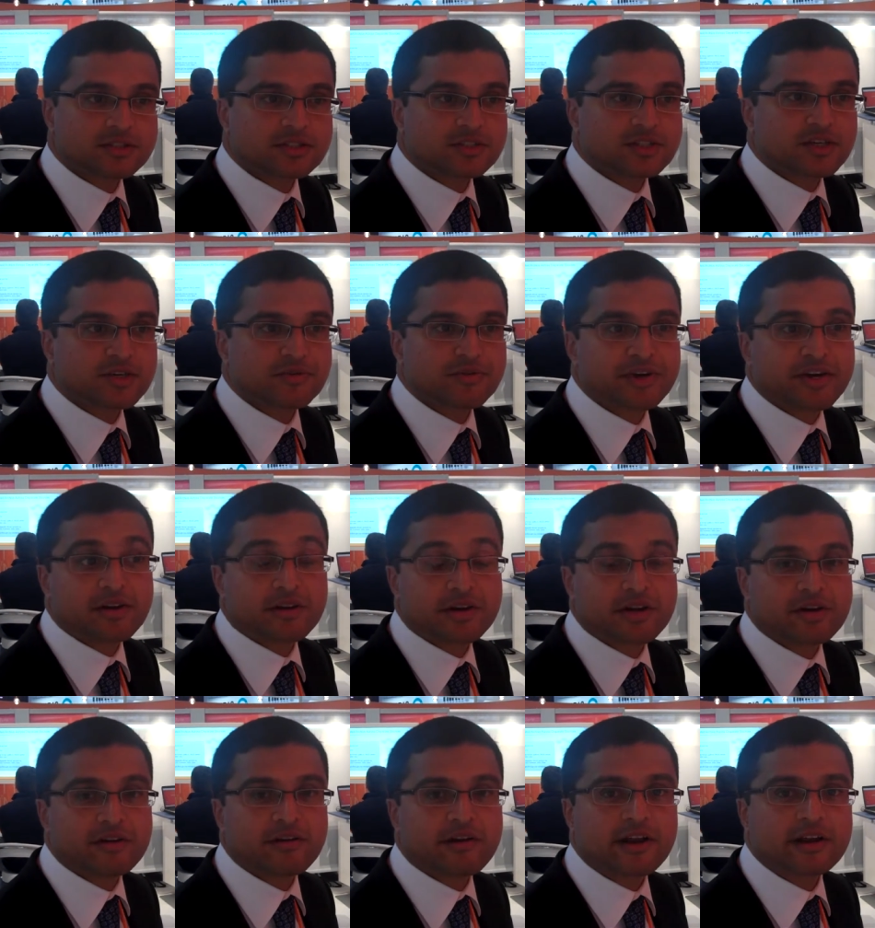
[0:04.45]
Uh, we are
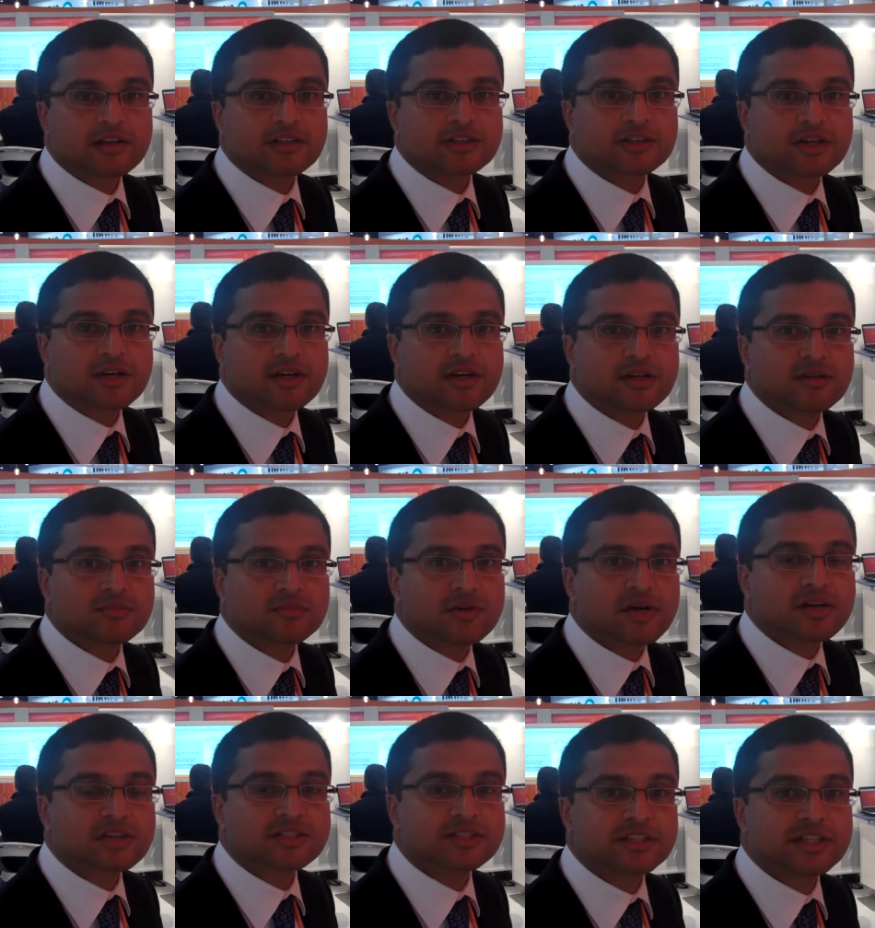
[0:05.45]
here at uh,
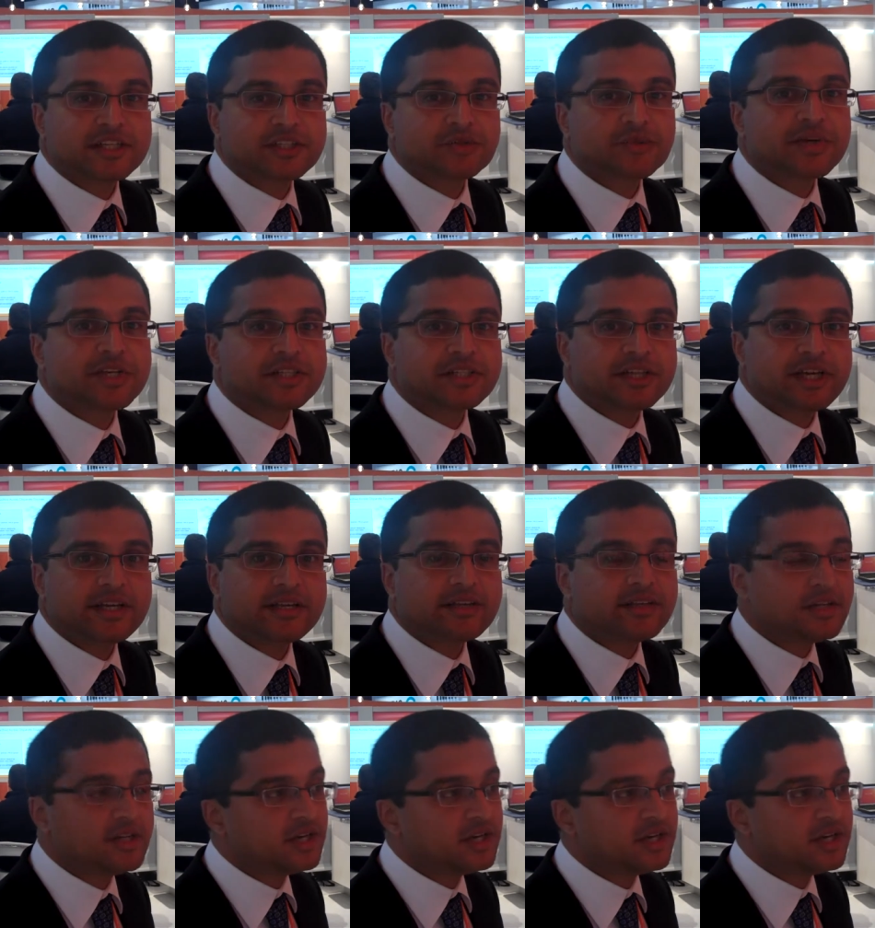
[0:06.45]
RSNA 2010.